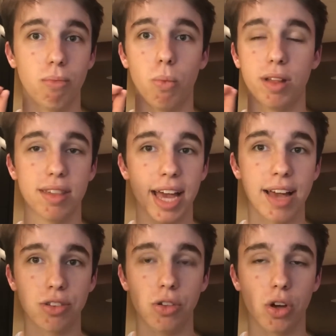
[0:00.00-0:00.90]
once they
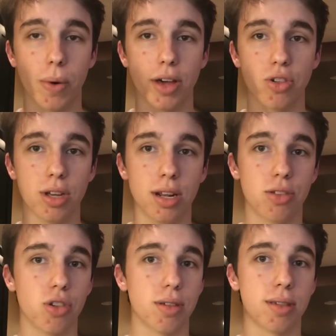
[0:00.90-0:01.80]
ask you the question,
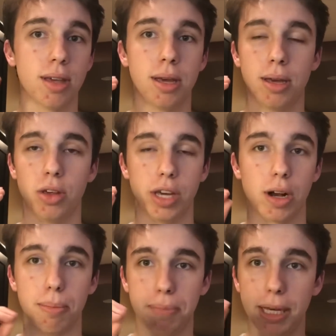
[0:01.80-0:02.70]
it's just, you'll
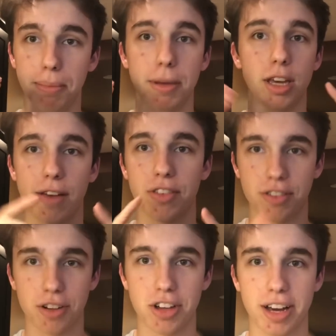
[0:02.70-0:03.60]
hear a beep and you have to
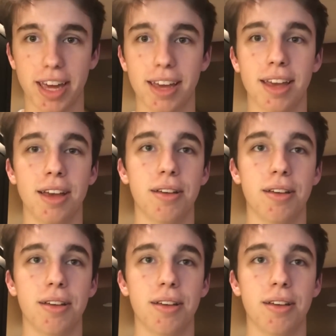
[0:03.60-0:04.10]
start talking.